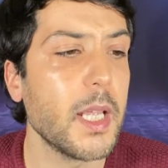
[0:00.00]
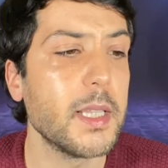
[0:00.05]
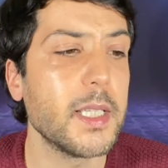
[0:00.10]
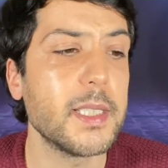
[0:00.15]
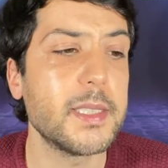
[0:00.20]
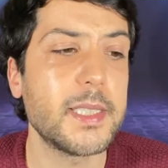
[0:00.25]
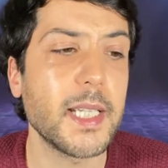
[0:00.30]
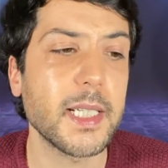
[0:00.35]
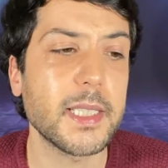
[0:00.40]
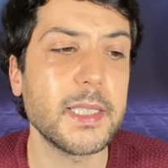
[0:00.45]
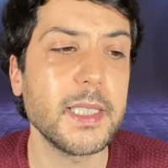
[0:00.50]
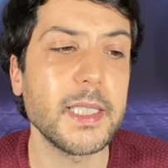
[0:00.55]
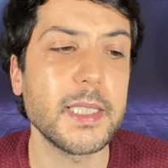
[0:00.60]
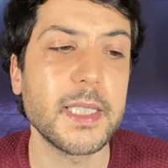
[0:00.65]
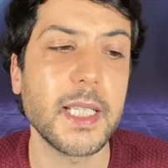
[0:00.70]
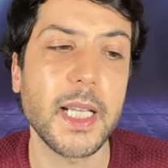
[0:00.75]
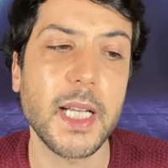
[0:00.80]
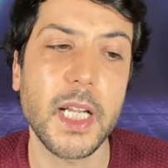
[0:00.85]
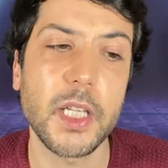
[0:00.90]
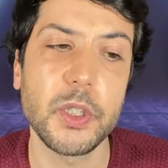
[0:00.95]
The technique
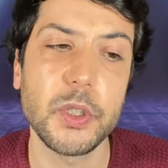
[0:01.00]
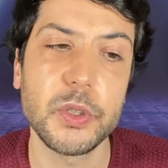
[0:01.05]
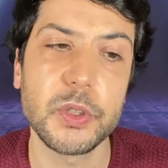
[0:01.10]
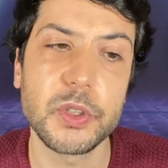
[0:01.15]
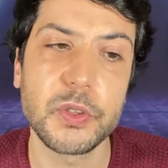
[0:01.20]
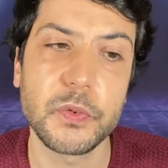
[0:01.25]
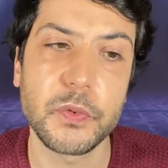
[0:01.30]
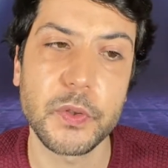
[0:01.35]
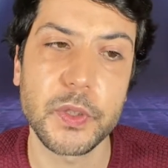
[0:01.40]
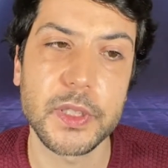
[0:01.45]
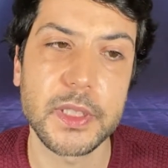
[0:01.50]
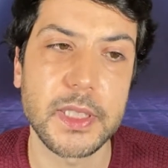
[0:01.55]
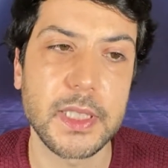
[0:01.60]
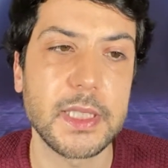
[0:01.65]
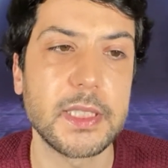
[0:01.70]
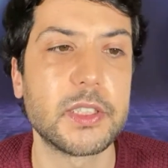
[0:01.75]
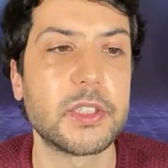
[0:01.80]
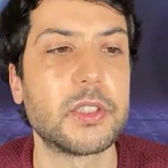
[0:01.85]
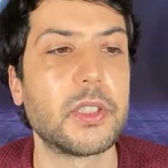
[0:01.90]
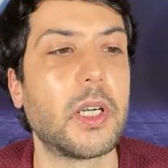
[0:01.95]
that I used for
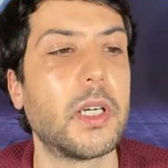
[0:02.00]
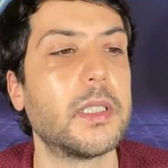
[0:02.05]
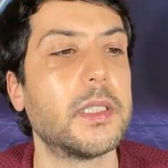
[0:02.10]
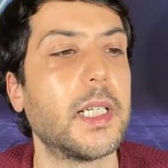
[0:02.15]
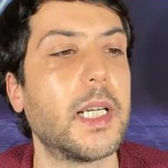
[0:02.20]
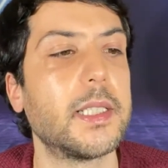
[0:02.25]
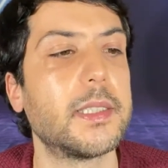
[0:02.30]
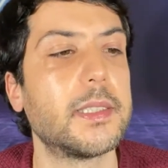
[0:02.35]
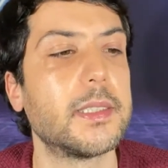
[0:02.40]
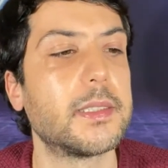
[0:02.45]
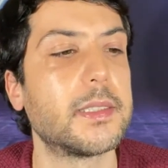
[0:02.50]
this doll at the